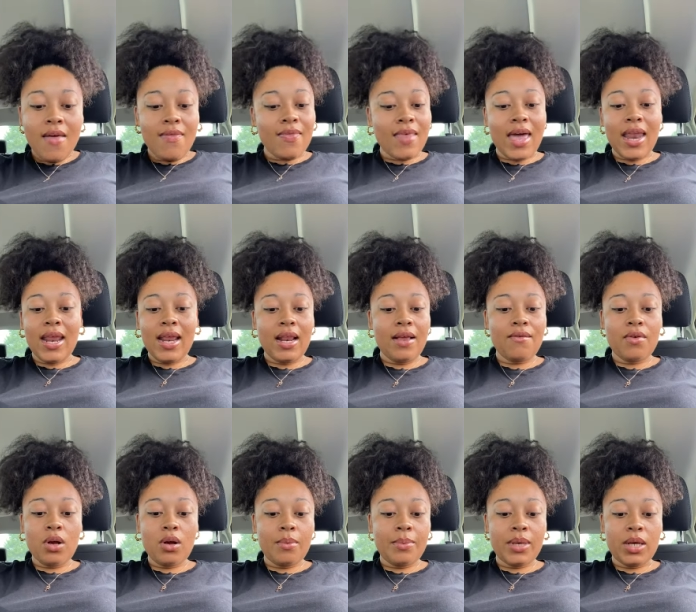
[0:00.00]
That ain't
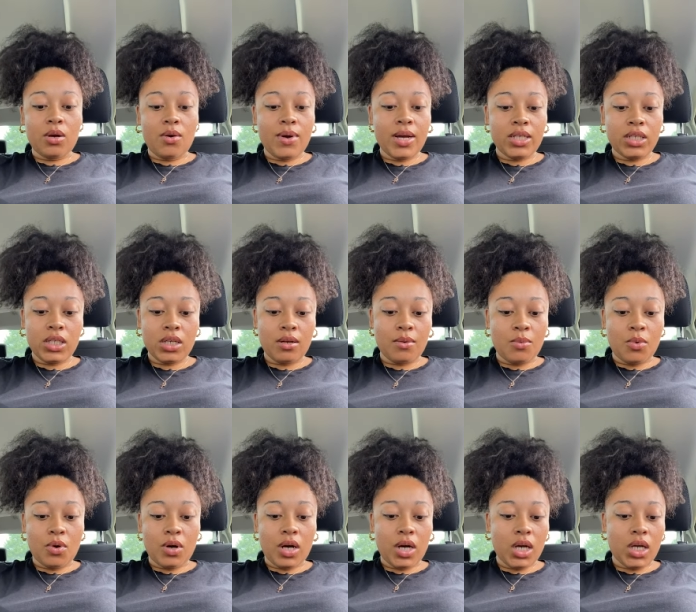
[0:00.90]
even going to be a question no
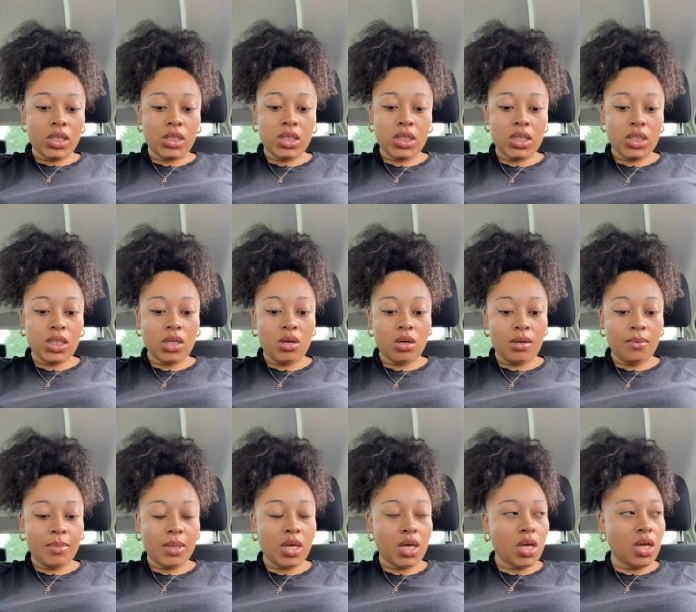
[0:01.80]
more. It's just going to
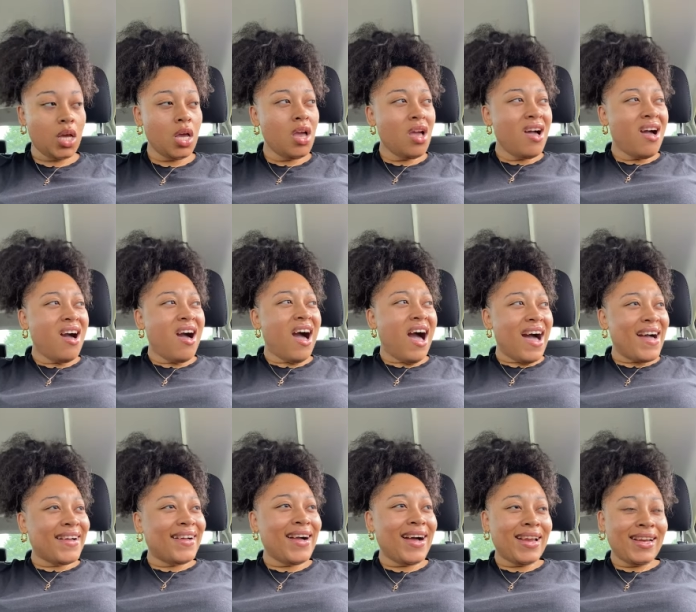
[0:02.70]
be
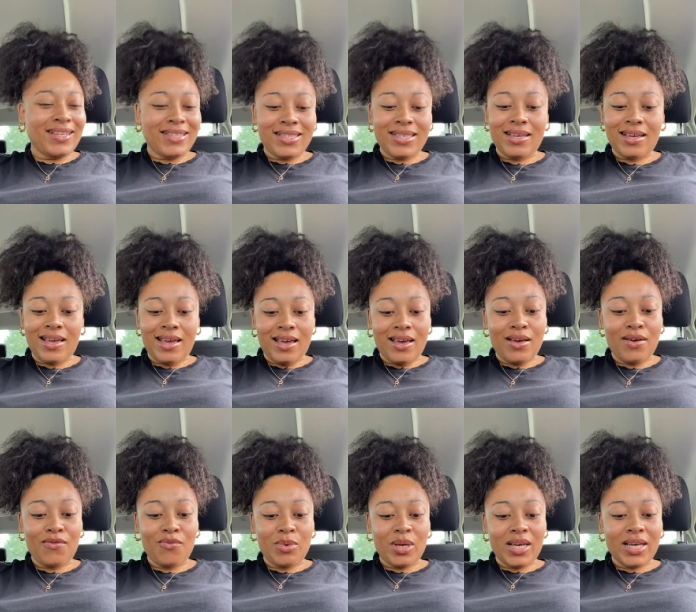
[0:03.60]
I got it to
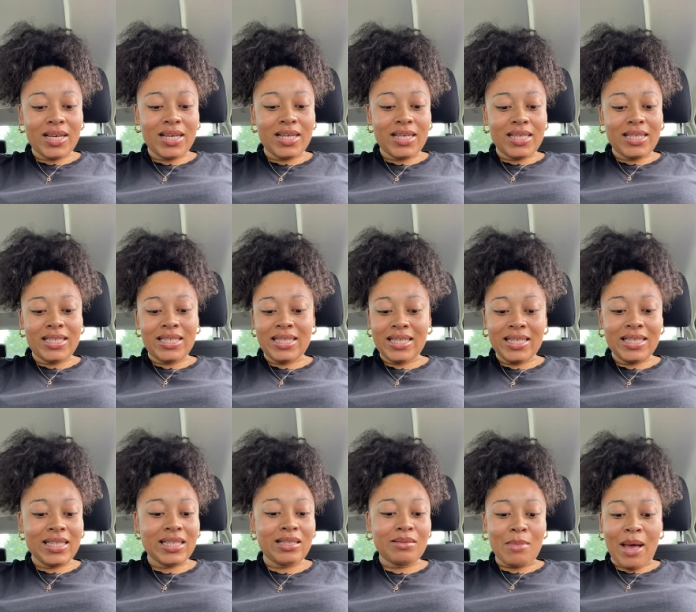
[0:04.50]
give because
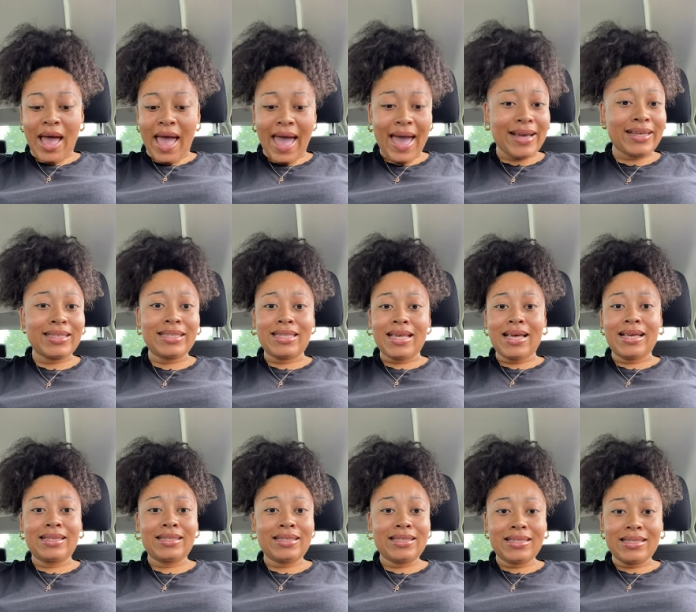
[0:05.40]
this is my
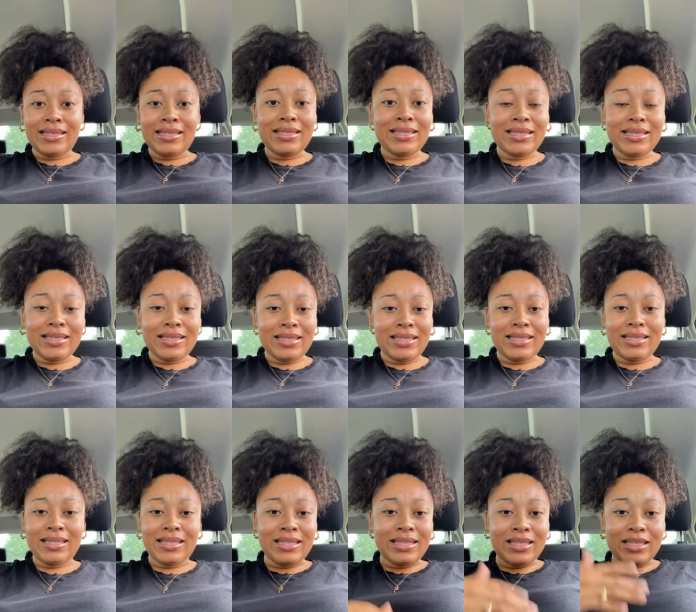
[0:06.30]
access. This is
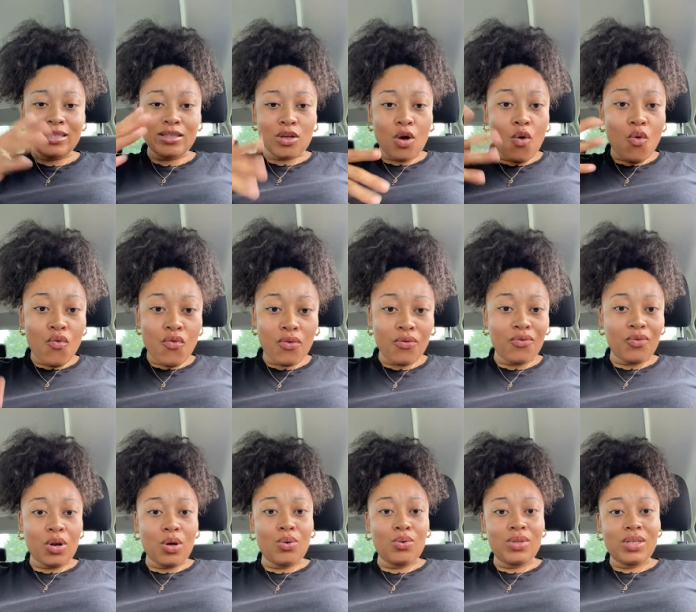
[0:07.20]
this is
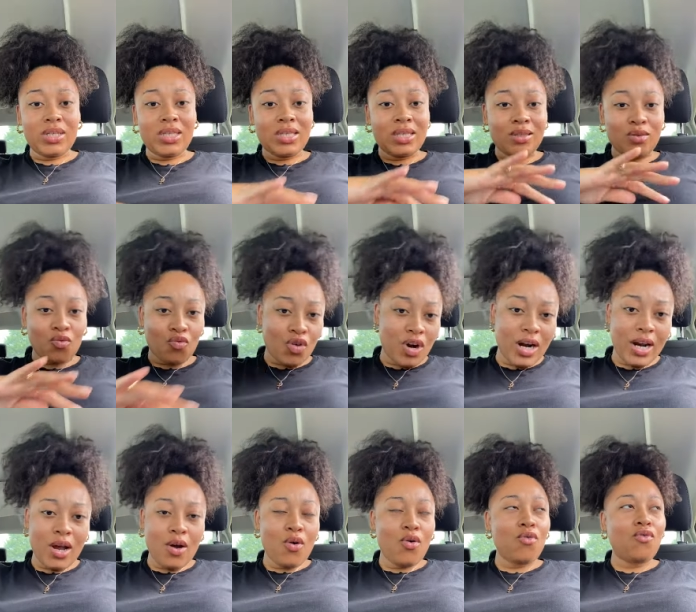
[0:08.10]
overflow. This is
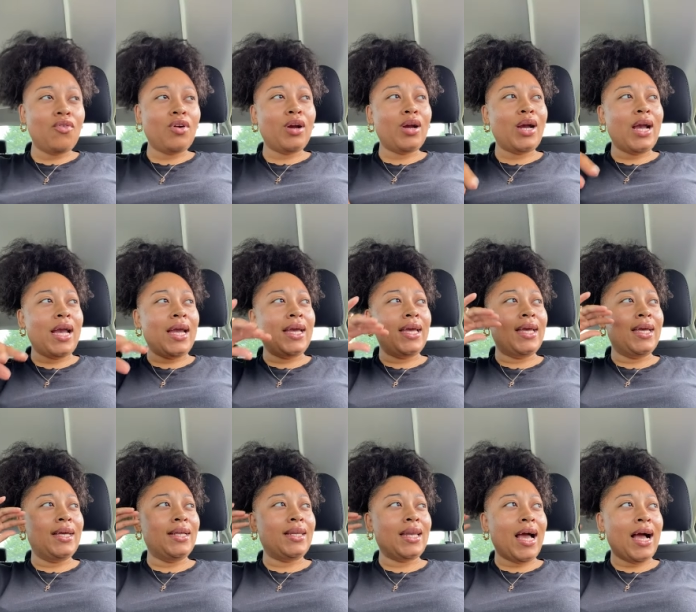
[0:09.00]
running over
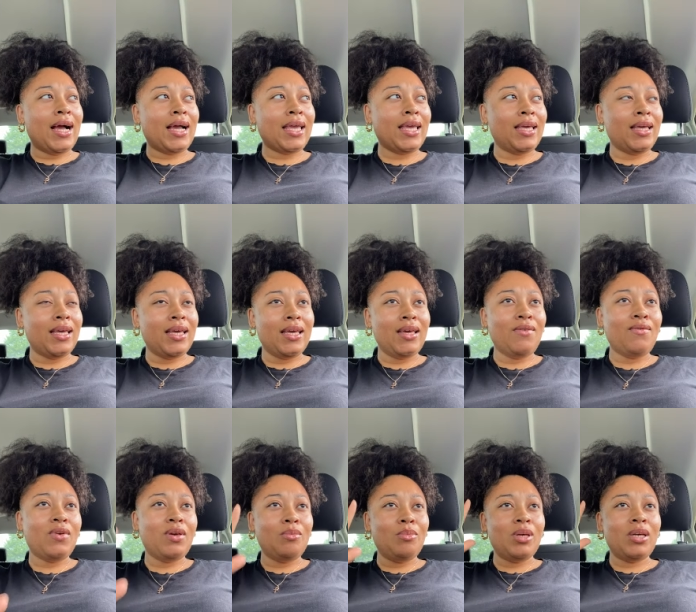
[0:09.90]
and I can
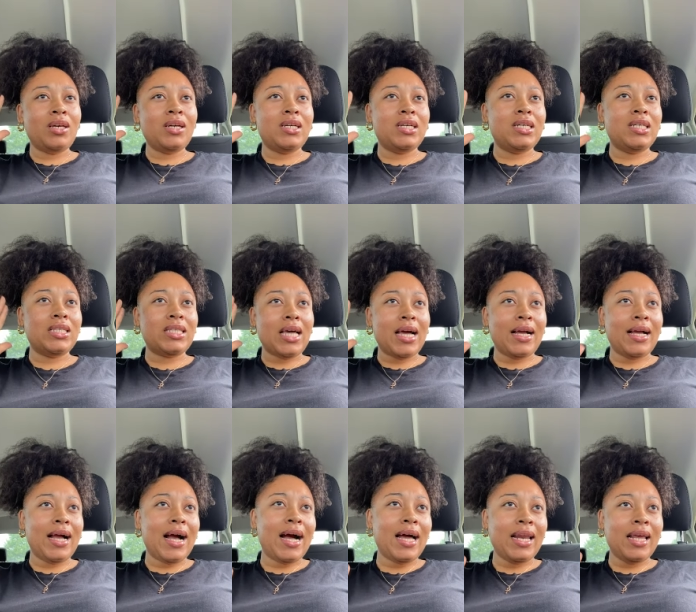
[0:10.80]
give it because I
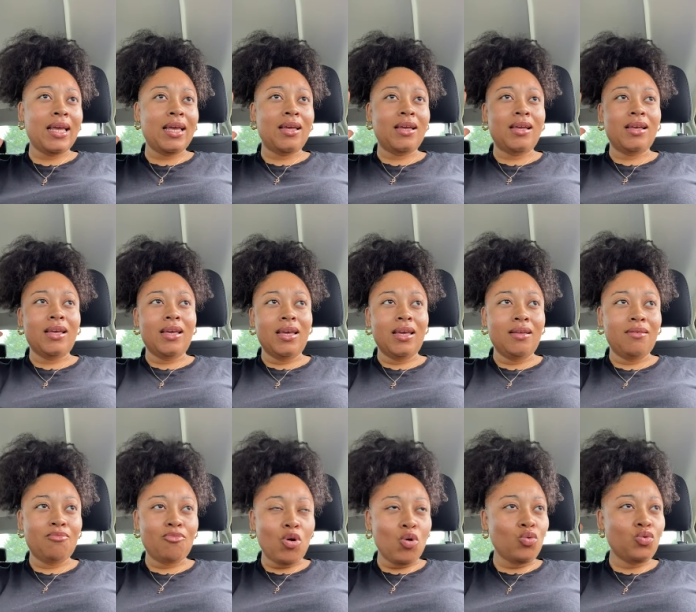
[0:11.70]
got it
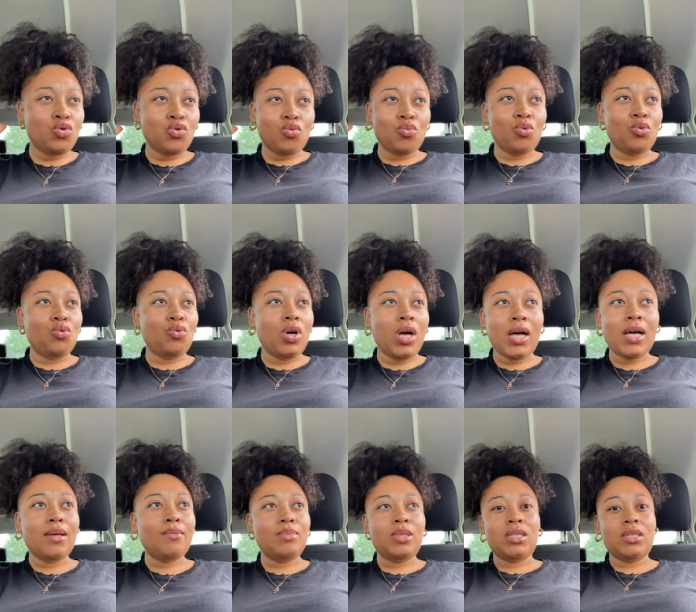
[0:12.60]
in multiple
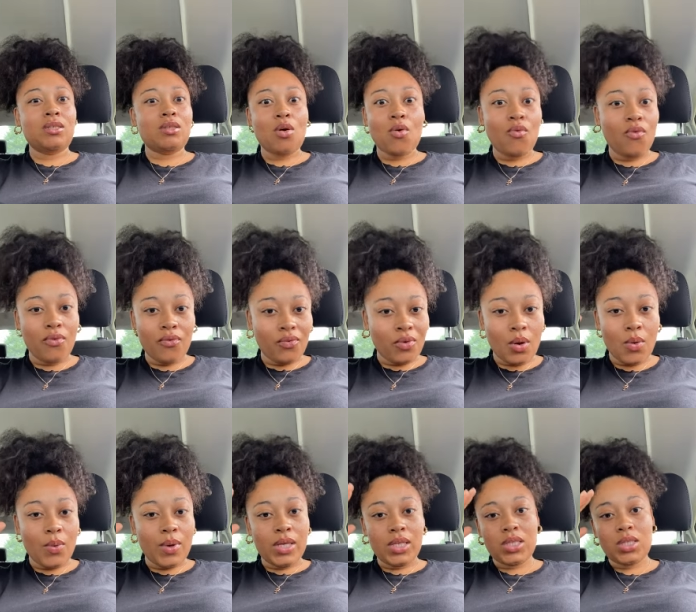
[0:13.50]
cups. It's
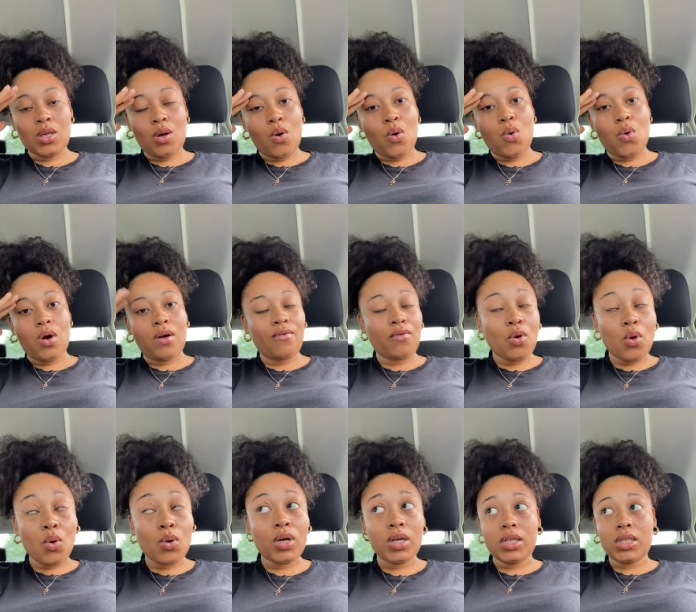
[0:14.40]
overflowing. So of
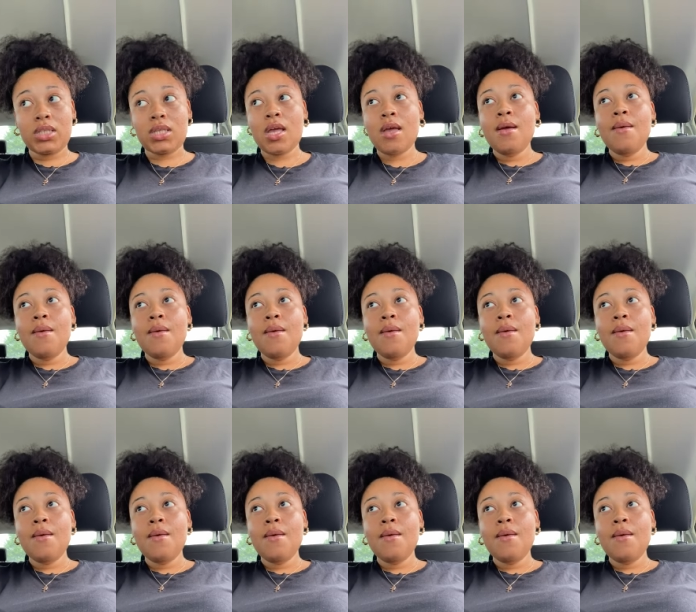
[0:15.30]
course